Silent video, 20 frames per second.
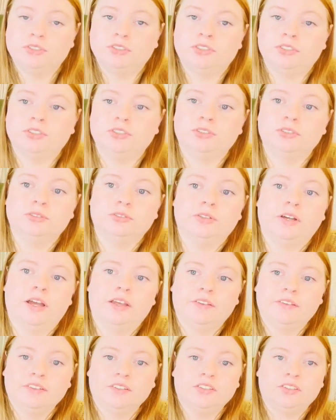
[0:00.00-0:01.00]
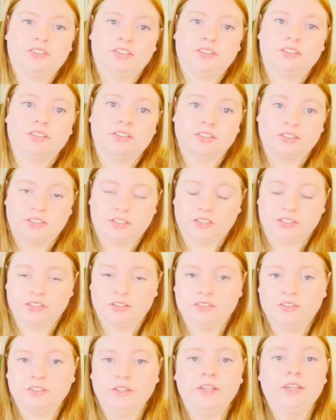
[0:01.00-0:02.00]
to Heather Sigler
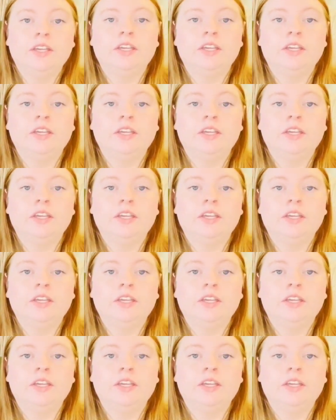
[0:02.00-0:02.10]
Goods